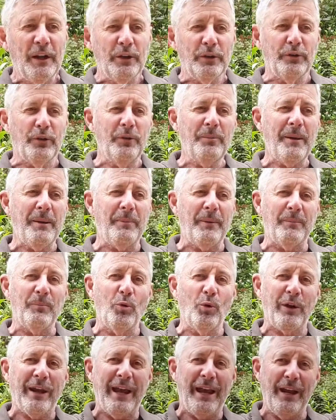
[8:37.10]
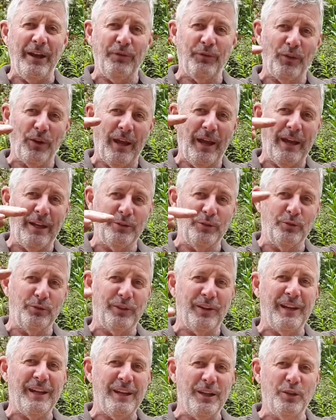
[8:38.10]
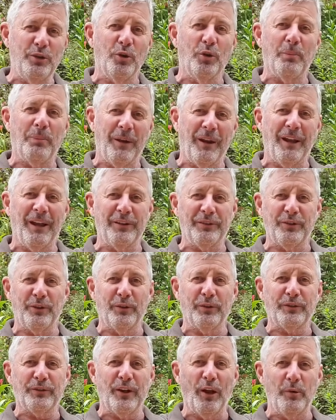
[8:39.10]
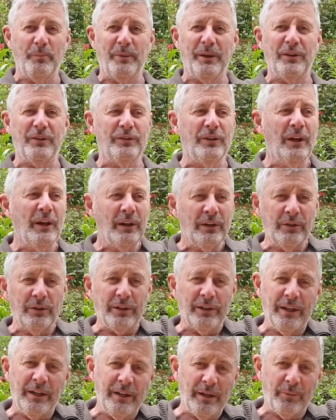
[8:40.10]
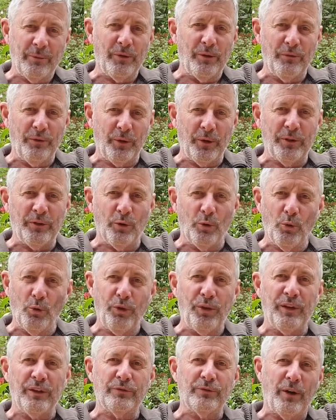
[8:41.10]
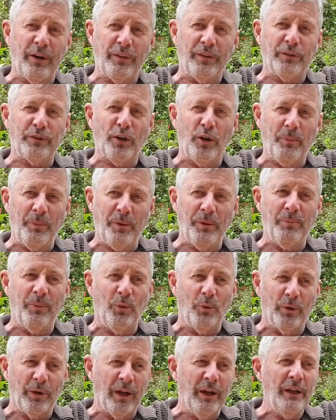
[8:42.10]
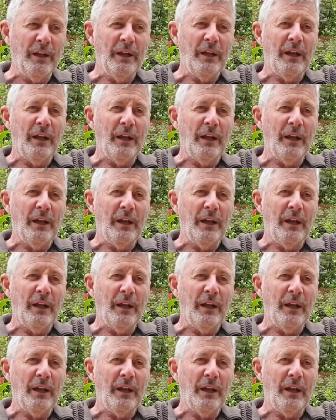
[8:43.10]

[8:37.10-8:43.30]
You've got to be a bit more careful how you tee your plants on a slope because you can end up with your very tall things right at the top of the border,